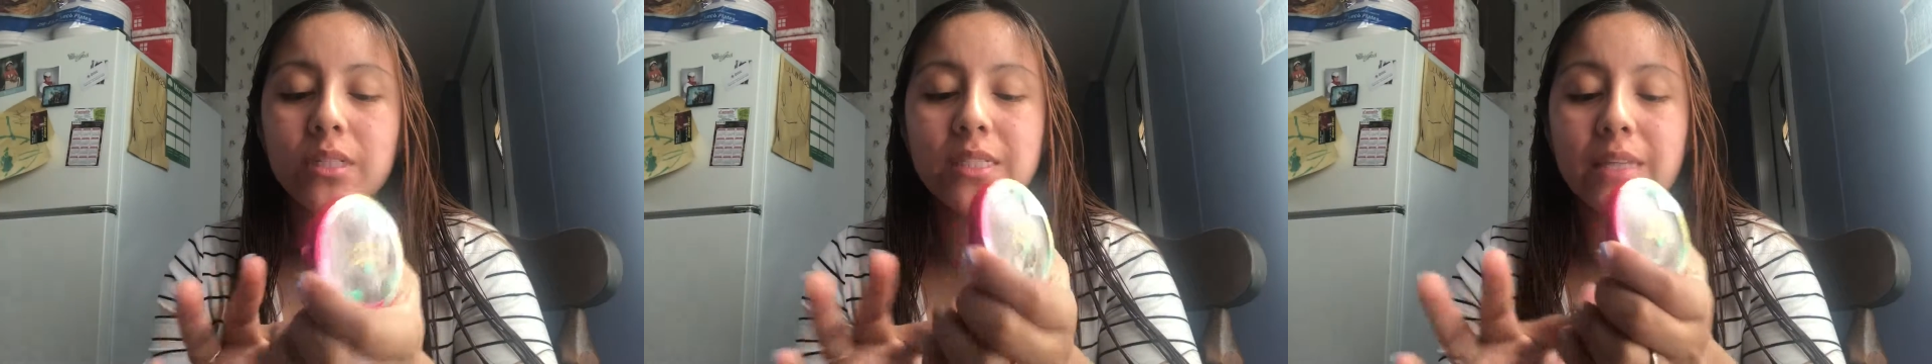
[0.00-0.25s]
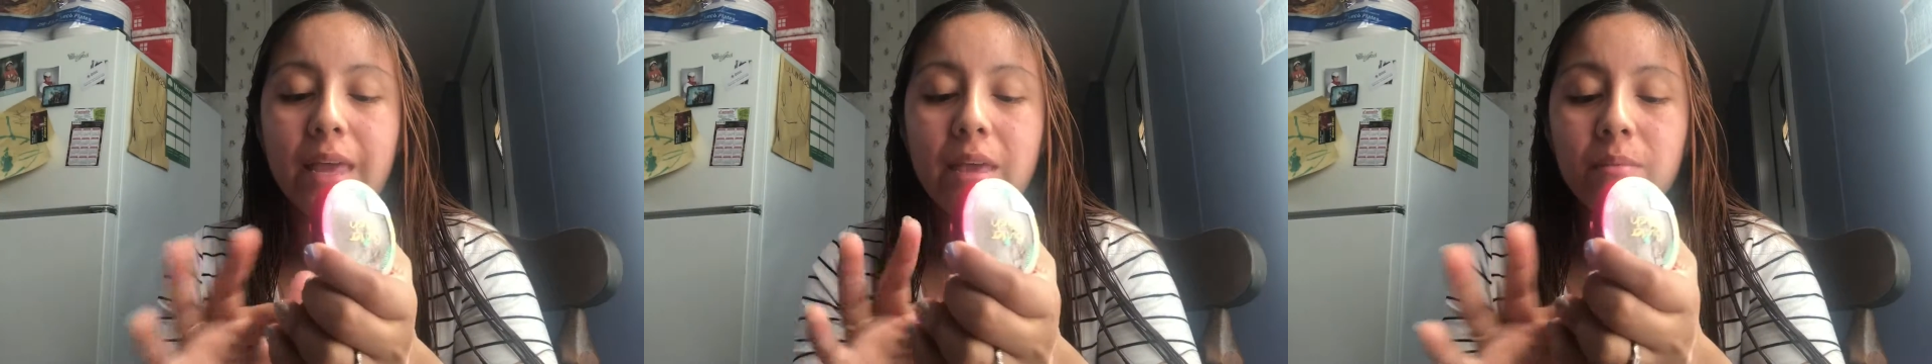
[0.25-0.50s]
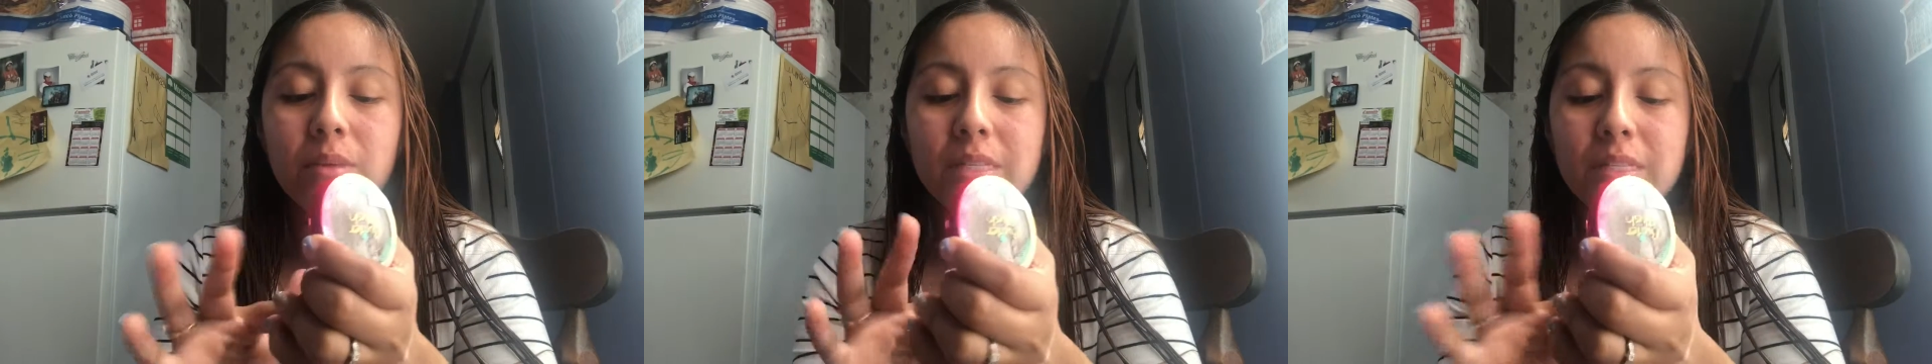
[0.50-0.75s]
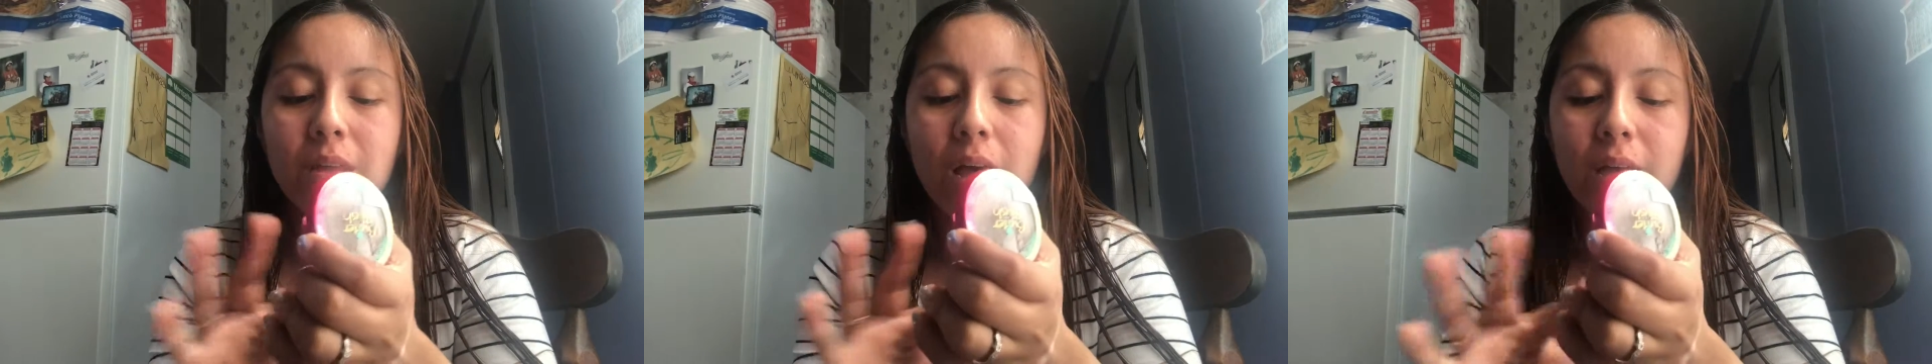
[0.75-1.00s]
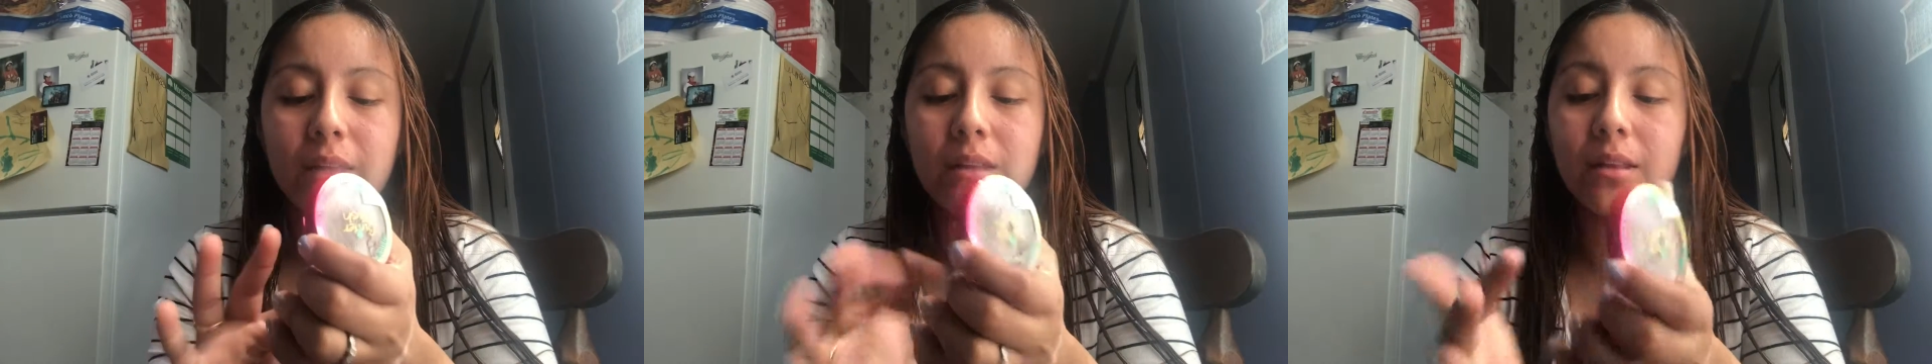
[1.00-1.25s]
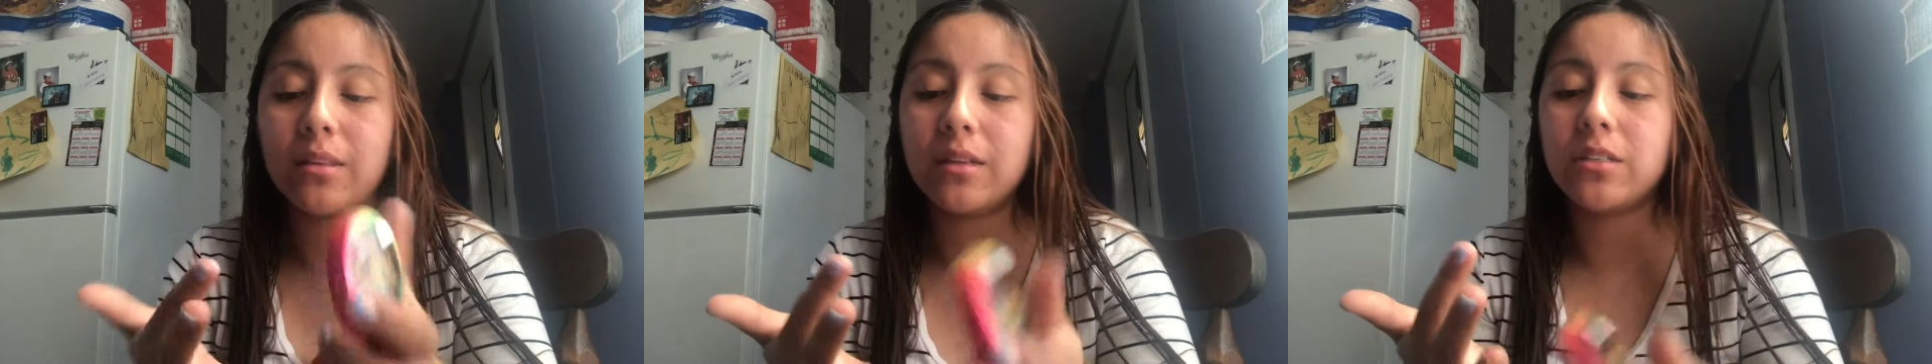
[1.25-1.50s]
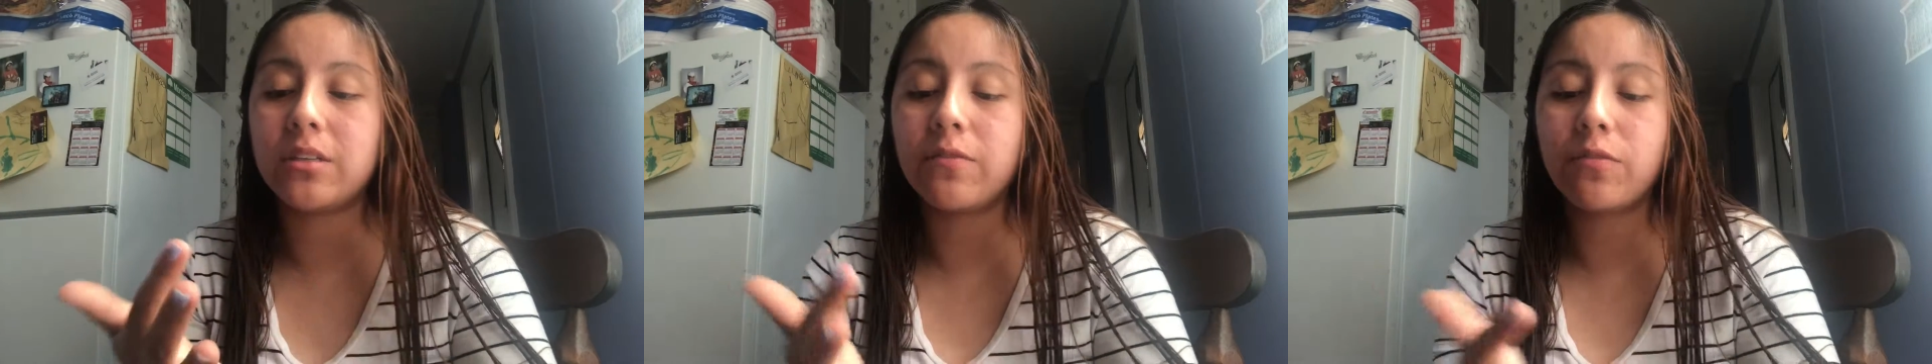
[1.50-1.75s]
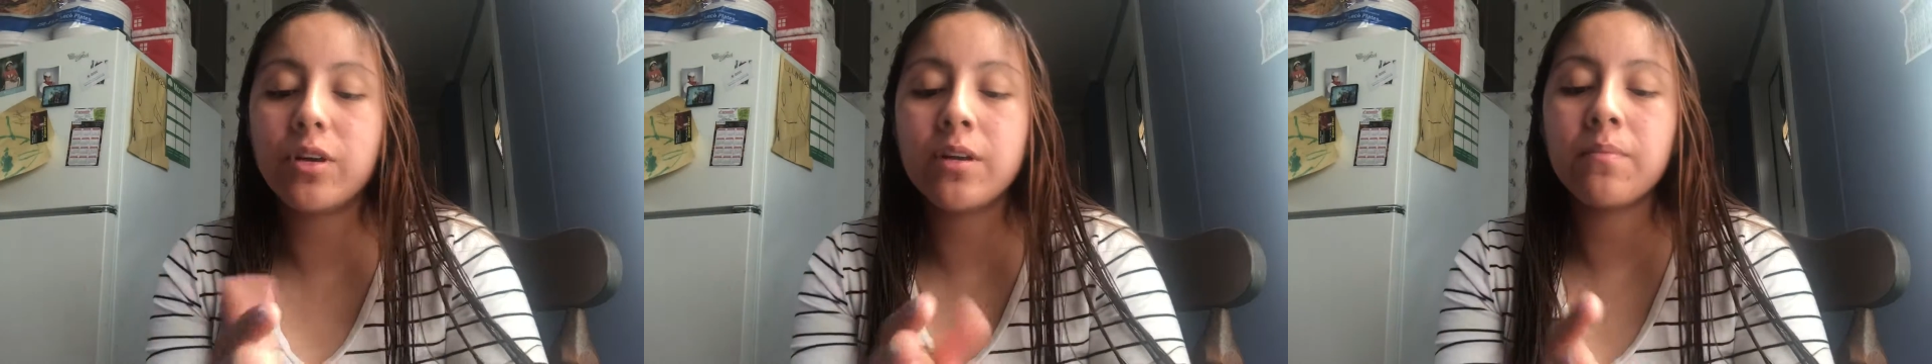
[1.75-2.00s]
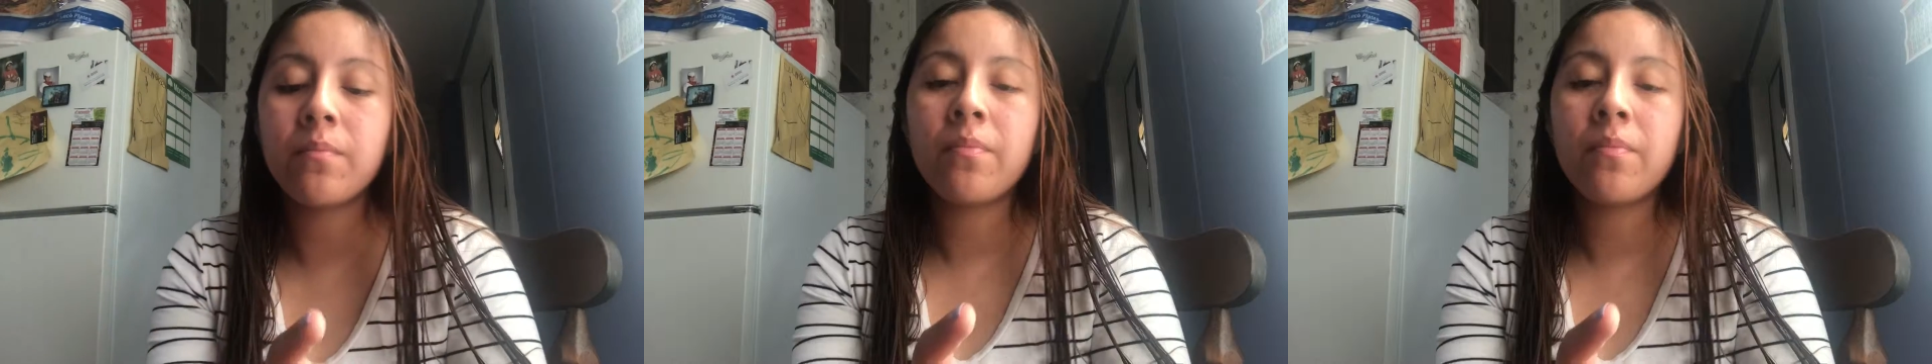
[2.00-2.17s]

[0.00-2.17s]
same. It's not nothing different.